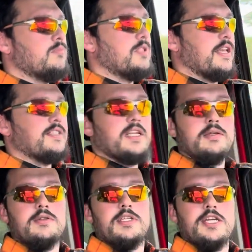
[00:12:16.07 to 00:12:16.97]
that
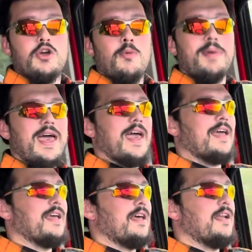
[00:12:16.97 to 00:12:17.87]
didn't go
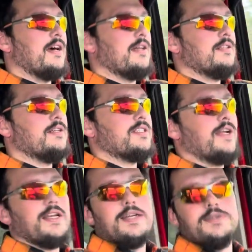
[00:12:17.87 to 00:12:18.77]
bang, and I looked on it.